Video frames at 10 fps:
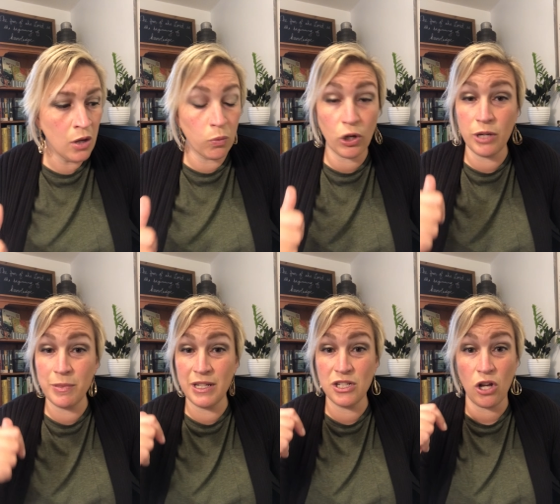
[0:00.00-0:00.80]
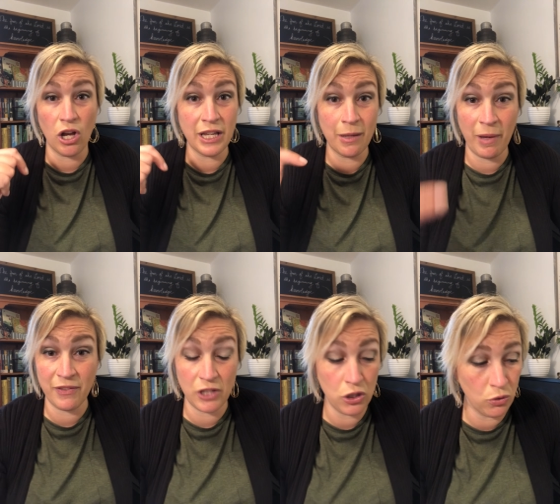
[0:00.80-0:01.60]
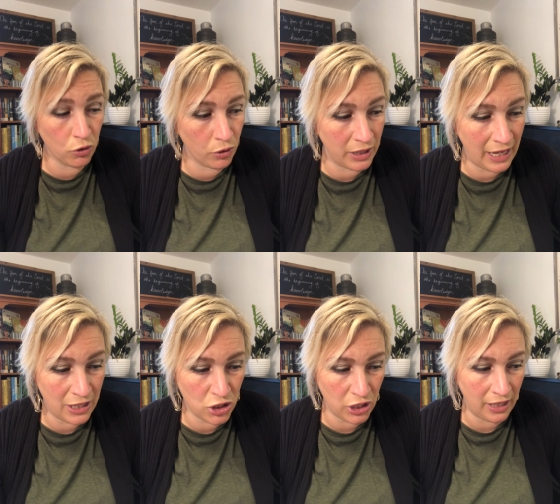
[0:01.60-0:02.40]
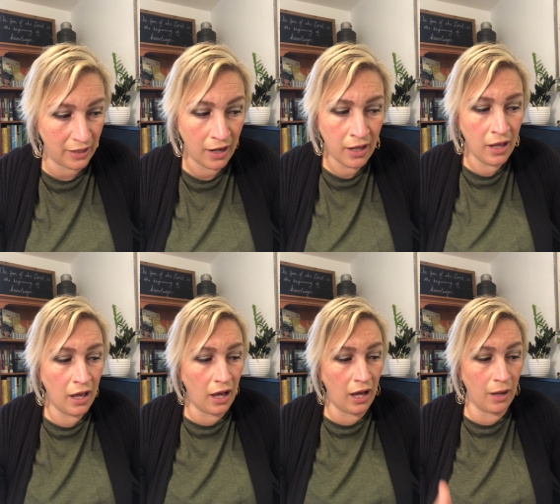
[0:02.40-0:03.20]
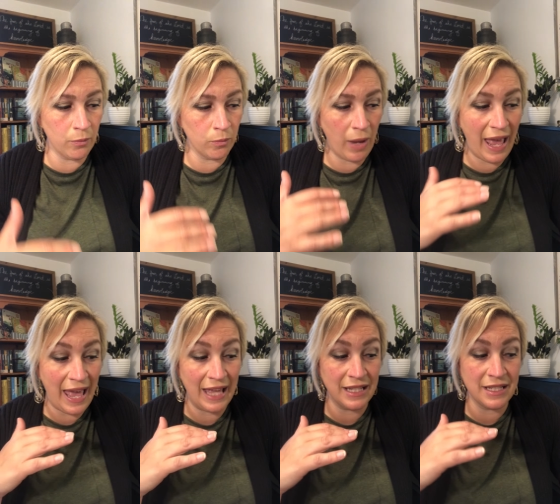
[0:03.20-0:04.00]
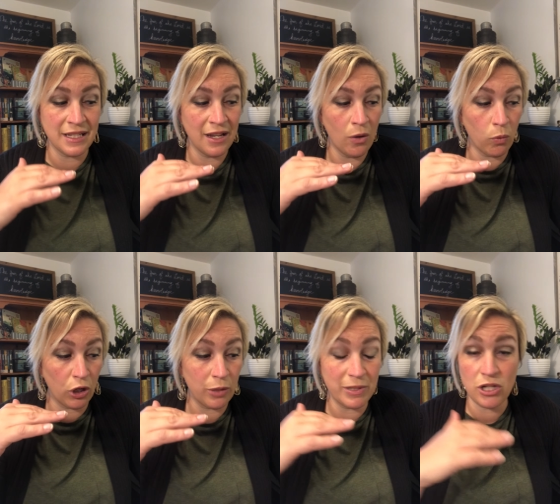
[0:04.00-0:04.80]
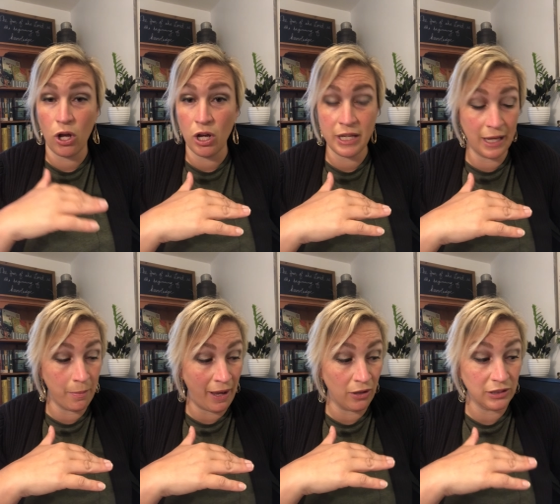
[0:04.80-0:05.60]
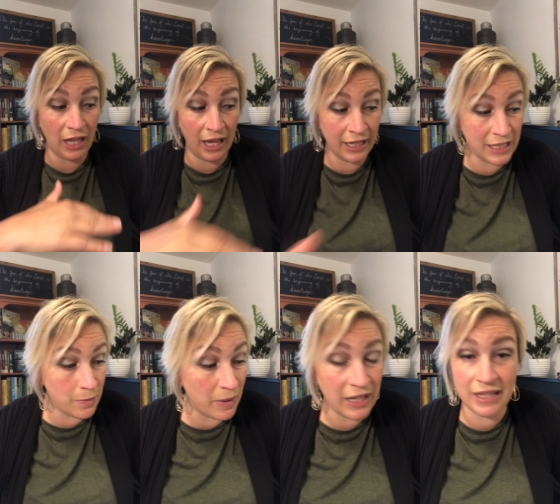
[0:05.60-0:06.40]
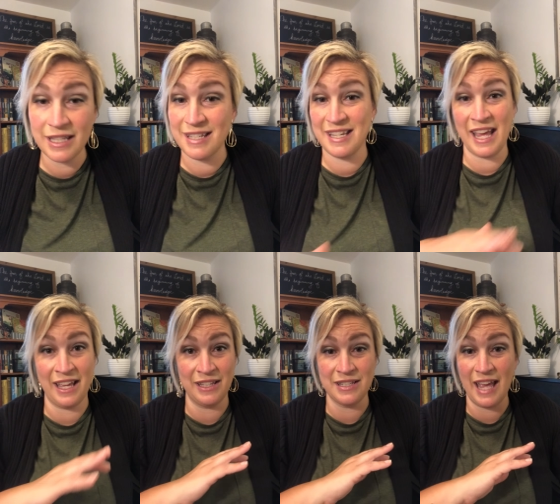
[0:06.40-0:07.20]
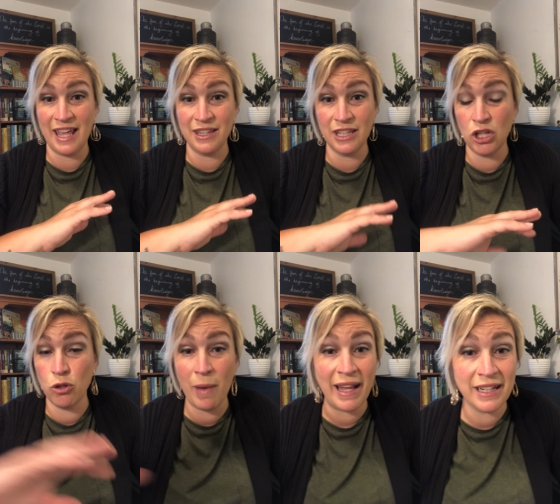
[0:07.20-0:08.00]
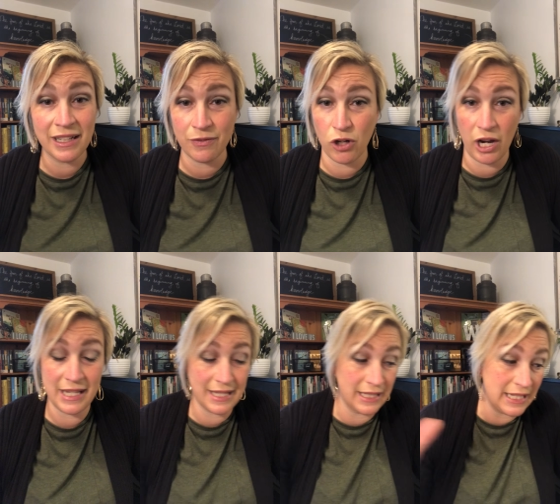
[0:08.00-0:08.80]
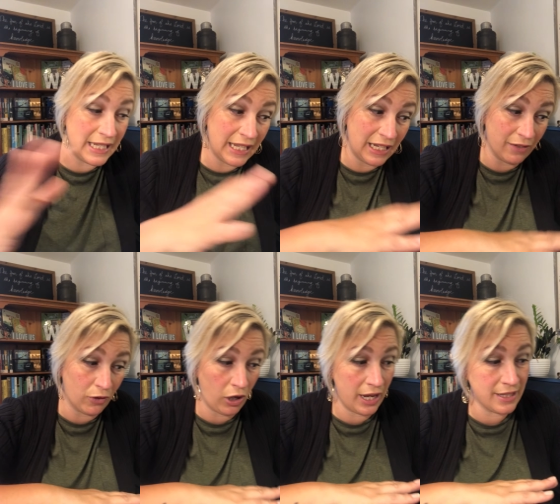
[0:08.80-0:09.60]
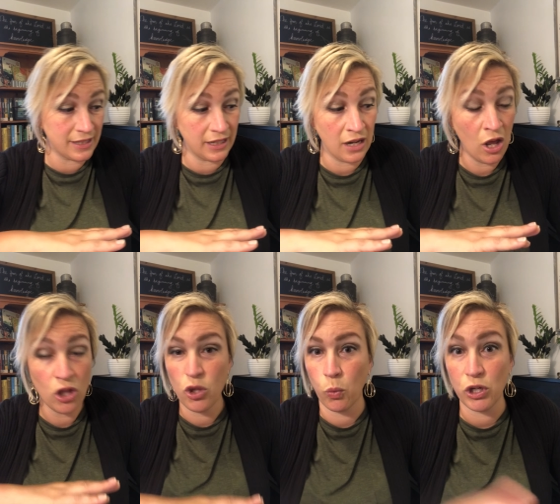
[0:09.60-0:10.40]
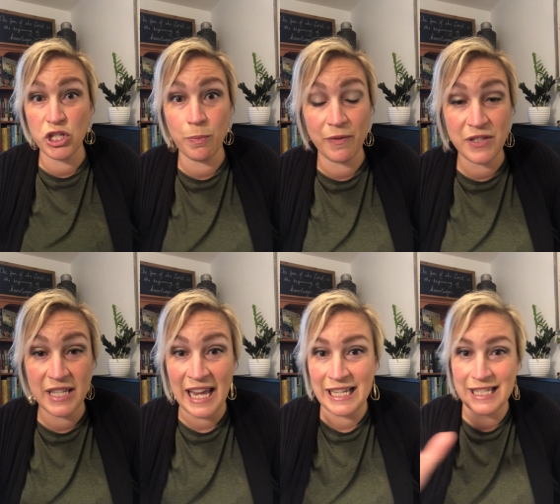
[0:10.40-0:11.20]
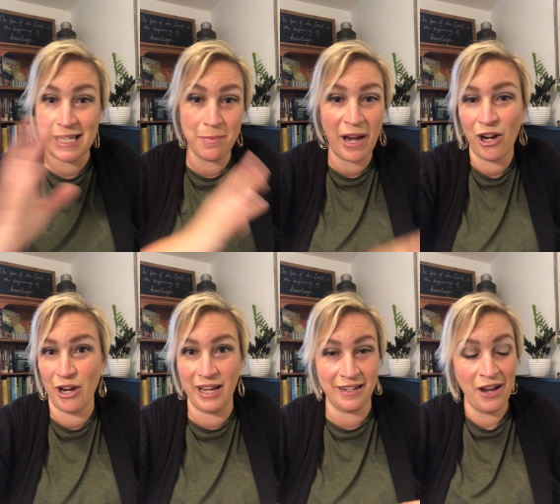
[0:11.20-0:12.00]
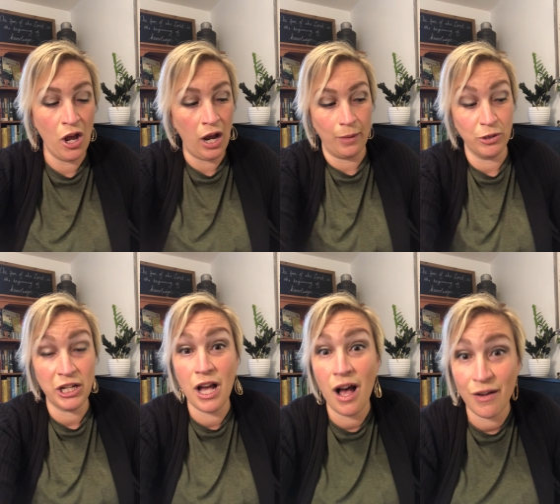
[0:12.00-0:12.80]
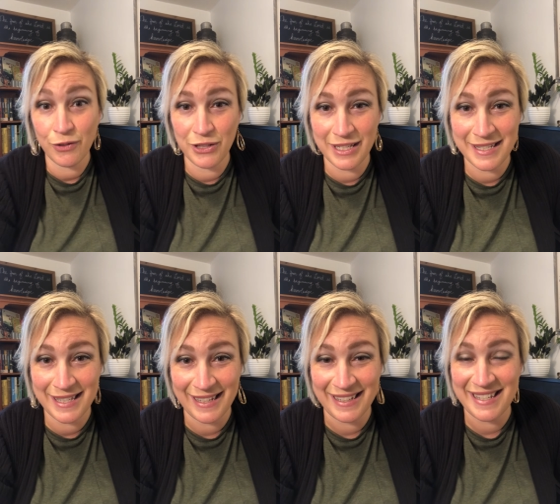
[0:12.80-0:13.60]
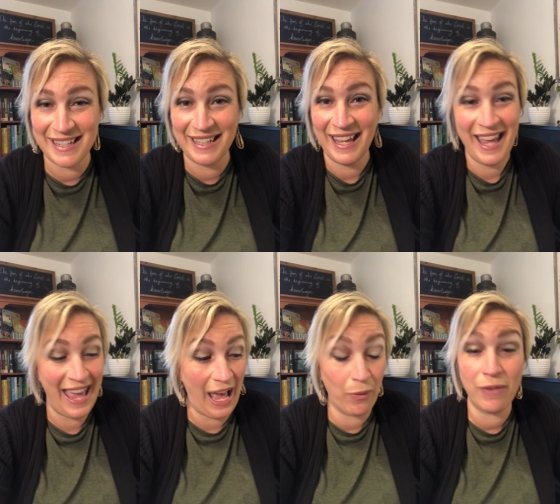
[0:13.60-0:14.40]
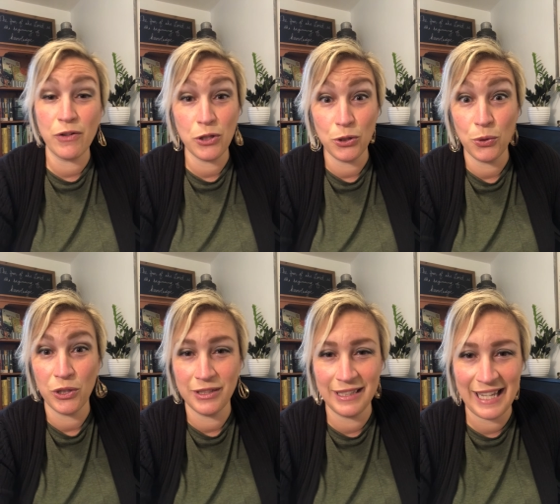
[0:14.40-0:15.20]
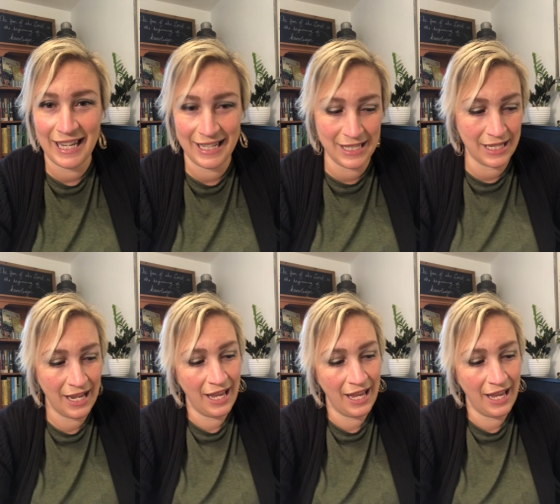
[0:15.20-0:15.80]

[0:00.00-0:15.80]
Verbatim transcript: We're going to be talking about the new creation, um, and we're going to be talking about lines being in the sand, and the humanity of Christ, and the deity of Christ, and the worship of saints and Mary. And I'm going to cover these things, it, eh, however the Lord leads